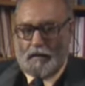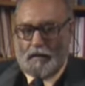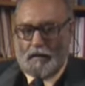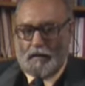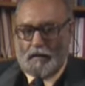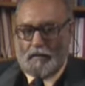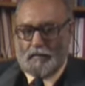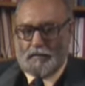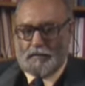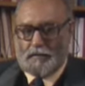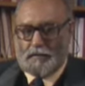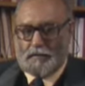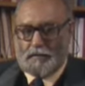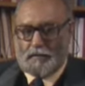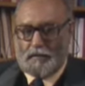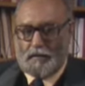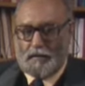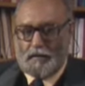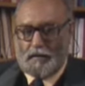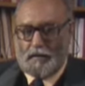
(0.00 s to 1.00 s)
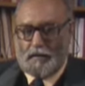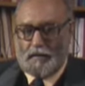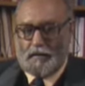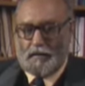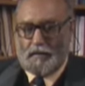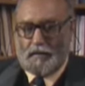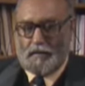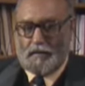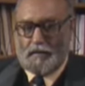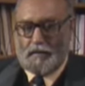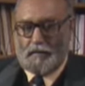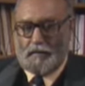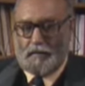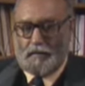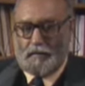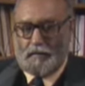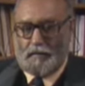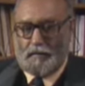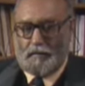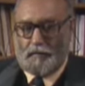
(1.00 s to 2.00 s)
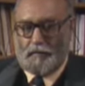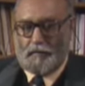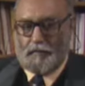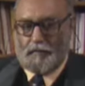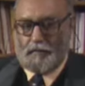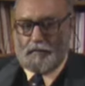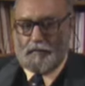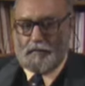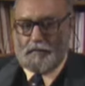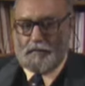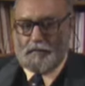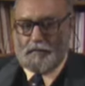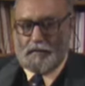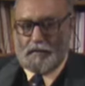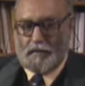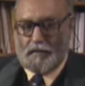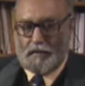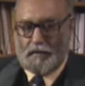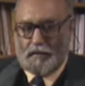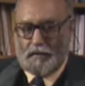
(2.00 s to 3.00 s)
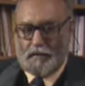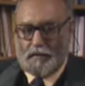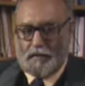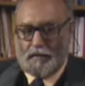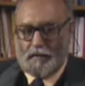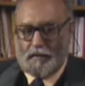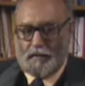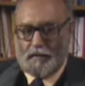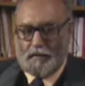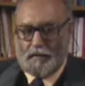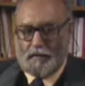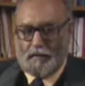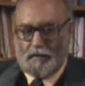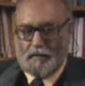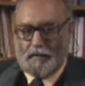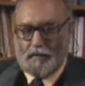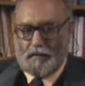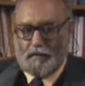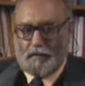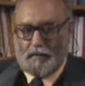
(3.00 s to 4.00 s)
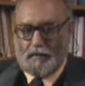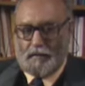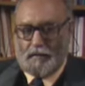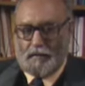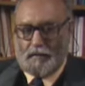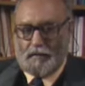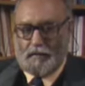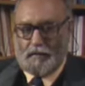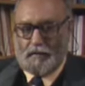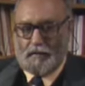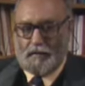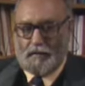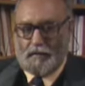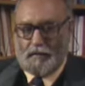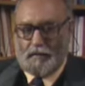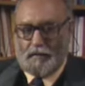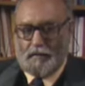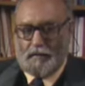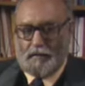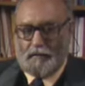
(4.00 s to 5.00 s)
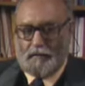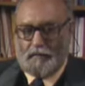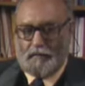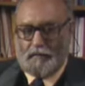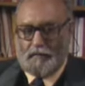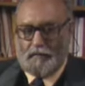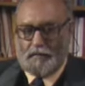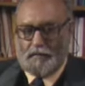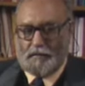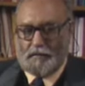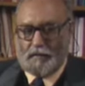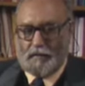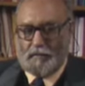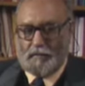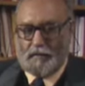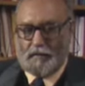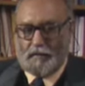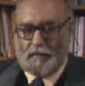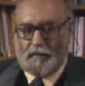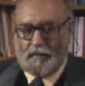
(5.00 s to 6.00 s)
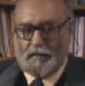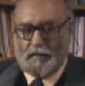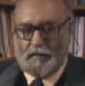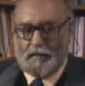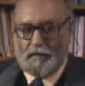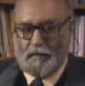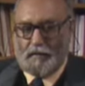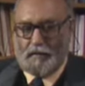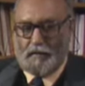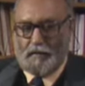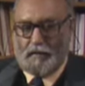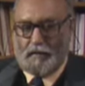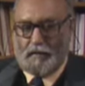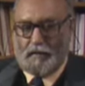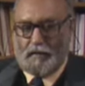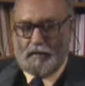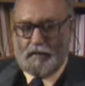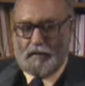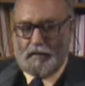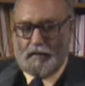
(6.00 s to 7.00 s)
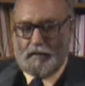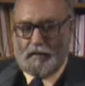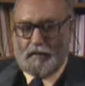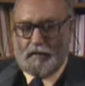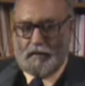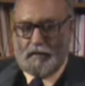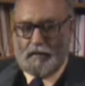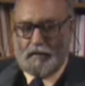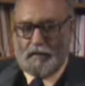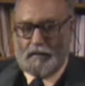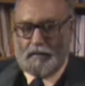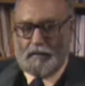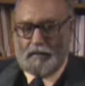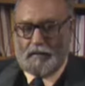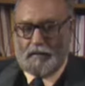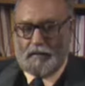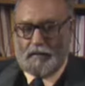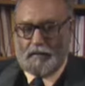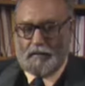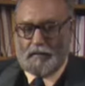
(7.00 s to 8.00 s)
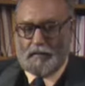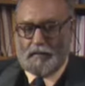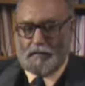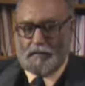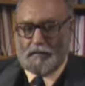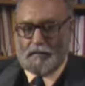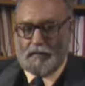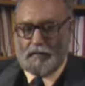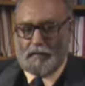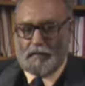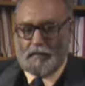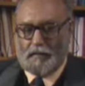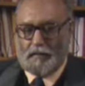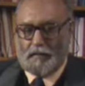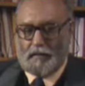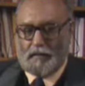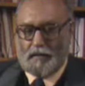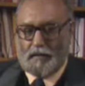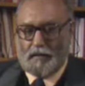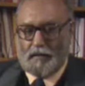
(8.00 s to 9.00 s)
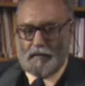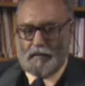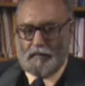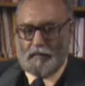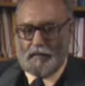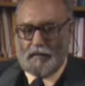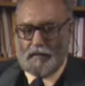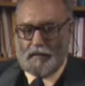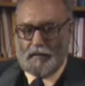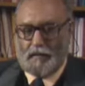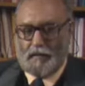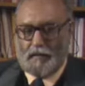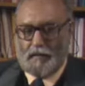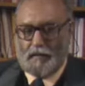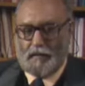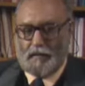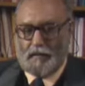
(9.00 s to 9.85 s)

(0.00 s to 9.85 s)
I was a professor here in 1957, and that's about the time when